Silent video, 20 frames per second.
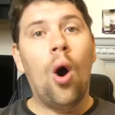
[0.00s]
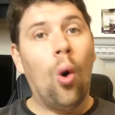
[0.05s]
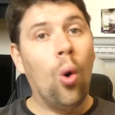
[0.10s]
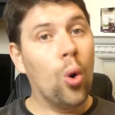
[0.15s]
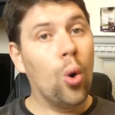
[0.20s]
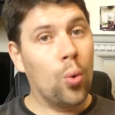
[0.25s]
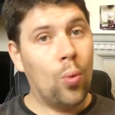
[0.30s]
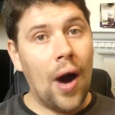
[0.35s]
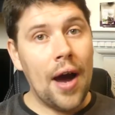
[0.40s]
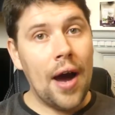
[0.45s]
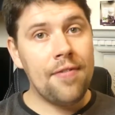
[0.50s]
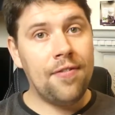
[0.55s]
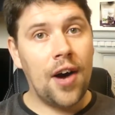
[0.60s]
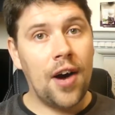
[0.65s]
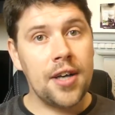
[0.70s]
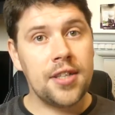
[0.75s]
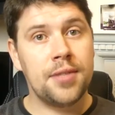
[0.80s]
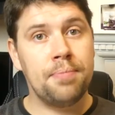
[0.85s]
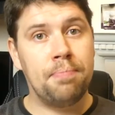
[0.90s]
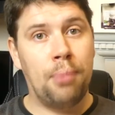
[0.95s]
or
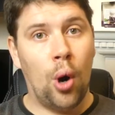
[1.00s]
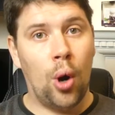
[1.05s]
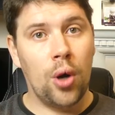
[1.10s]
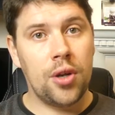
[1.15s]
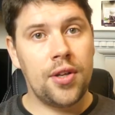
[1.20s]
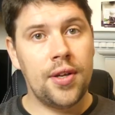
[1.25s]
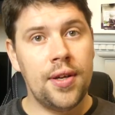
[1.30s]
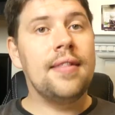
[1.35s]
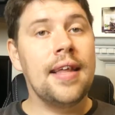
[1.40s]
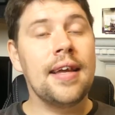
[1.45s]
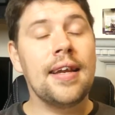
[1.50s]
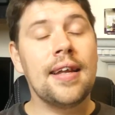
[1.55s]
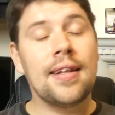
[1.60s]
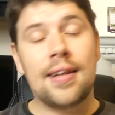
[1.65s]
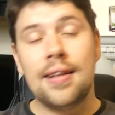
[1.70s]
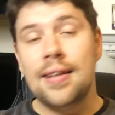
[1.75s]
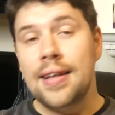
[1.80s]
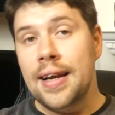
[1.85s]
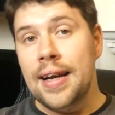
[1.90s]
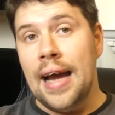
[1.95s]
Wi-Fi spot, then it
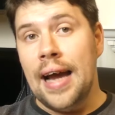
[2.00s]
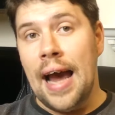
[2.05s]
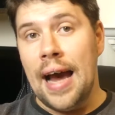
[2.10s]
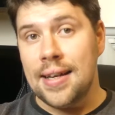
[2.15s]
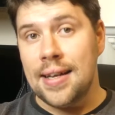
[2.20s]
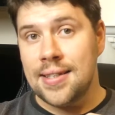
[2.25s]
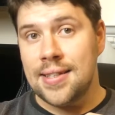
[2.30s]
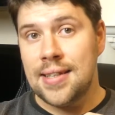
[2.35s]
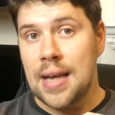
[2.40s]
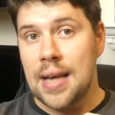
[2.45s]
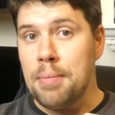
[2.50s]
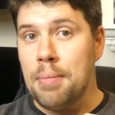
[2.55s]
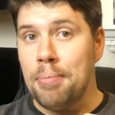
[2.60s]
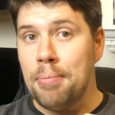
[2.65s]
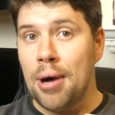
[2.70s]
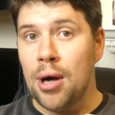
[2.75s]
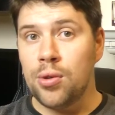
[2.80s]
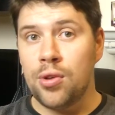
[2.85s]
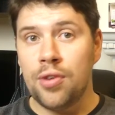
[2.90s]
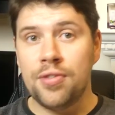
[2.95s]
clearly has the same
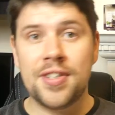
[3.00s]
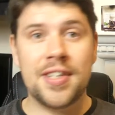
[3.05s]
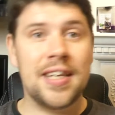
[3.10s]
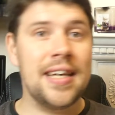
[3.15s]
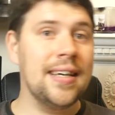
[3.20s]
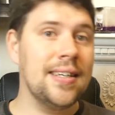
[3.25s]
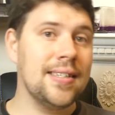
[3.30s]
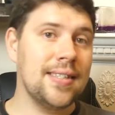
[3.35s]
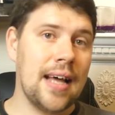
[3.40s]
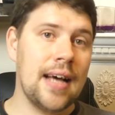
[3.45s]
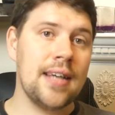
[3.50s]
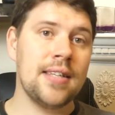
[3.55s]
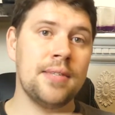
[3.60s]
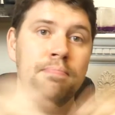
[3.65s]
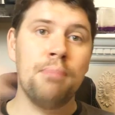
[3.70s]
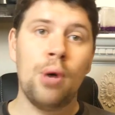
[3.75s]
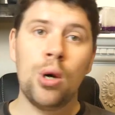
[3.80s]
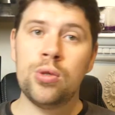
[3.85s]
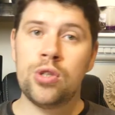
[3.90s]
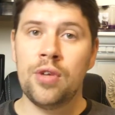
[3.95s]
amount of skills as
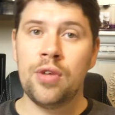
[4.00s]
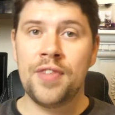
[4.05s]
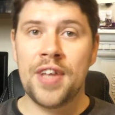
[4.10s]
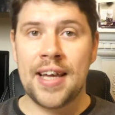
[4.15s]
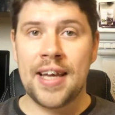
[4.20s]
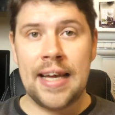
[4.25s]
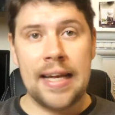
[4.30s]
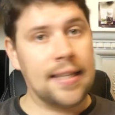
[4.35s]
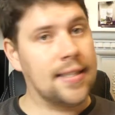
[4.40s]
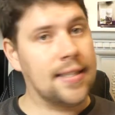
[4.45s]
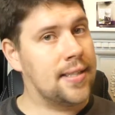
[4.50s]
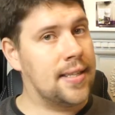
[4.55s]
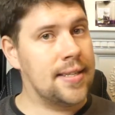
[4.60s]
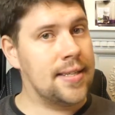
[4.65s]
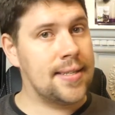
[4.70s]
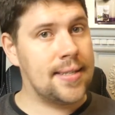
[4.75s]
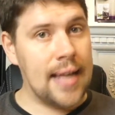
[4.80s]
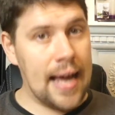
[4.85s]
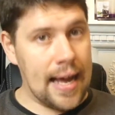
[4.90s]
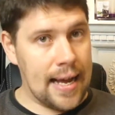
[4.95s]
most of the kids
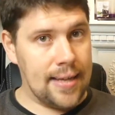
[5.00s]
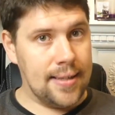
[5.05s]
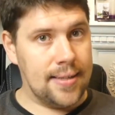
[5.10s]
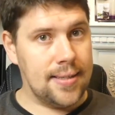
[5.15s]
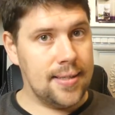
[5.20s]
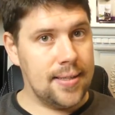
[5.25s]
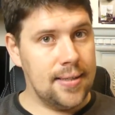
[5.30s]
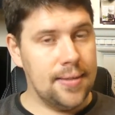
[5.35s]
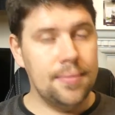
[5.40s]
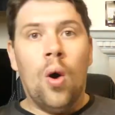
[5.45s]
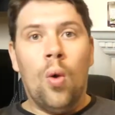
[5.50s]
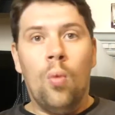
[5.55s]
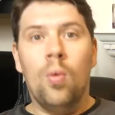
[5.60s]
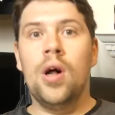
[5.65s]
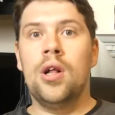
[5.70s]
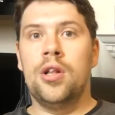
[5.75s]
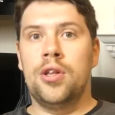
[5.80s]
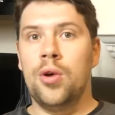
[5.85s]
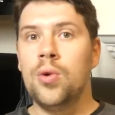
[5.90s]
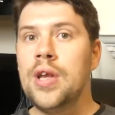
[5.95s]
these days.
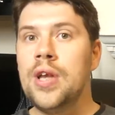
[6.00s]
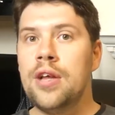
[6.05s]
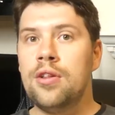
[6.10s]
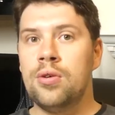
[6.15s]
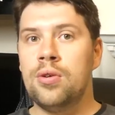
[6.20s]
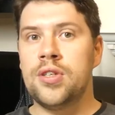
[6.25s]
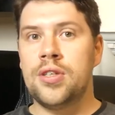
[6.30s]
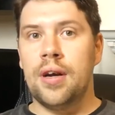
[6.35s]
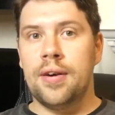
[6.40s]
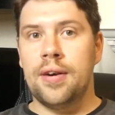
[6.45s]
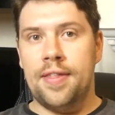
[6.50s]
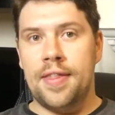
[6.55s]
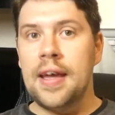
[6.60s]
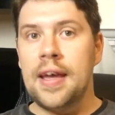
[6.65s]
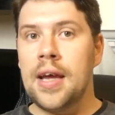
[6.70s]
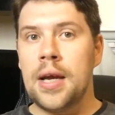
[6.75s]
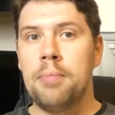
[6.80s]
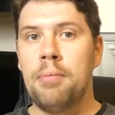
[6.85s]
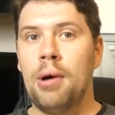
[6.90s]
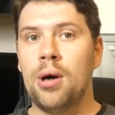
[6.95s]
Well, you need to start
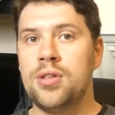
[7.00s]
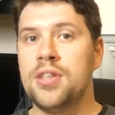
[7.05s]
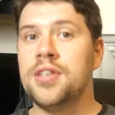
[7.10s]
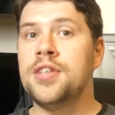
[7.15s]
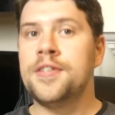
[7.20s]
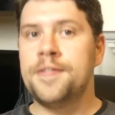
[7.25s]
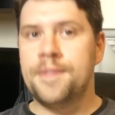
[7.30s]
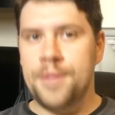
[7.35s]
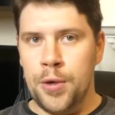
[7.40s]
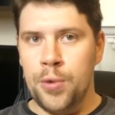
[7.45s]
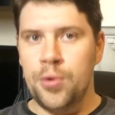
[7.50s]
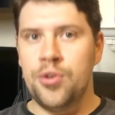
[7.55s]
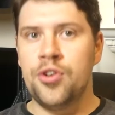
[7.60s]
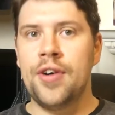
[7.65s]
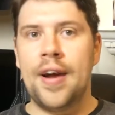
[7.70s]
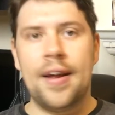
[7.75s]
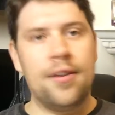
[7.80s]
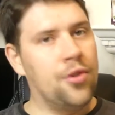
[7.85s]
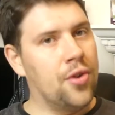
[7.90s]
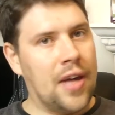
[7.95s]
thinking about its future
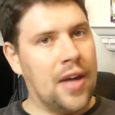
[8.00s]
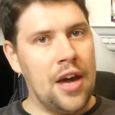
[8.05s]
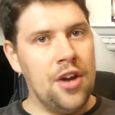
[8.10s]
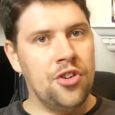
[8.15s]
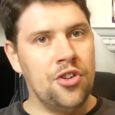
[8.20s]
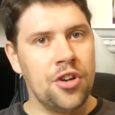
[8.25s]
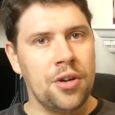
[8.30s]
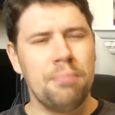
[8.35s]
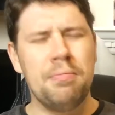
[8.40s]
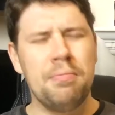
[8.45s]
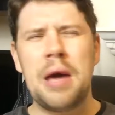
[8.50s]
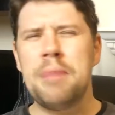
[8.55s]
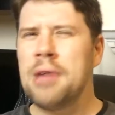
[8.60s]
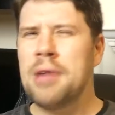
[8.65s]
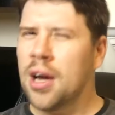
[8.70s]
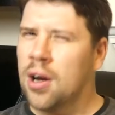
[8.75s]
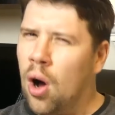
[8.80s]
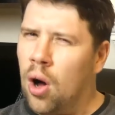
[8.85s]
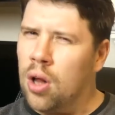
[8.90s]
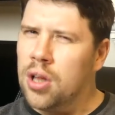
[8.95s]
education,
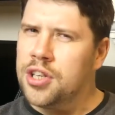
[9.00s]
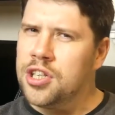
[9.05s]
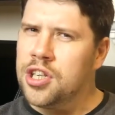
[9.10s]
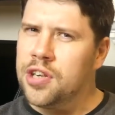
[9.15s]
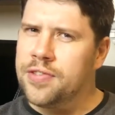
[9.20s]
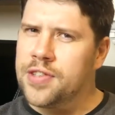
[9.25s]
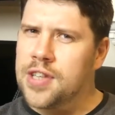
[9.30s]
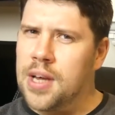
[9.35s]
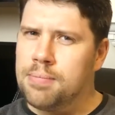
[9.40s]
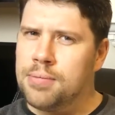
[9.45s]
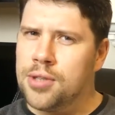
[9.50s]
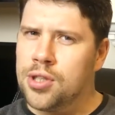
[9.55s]
maybe college of some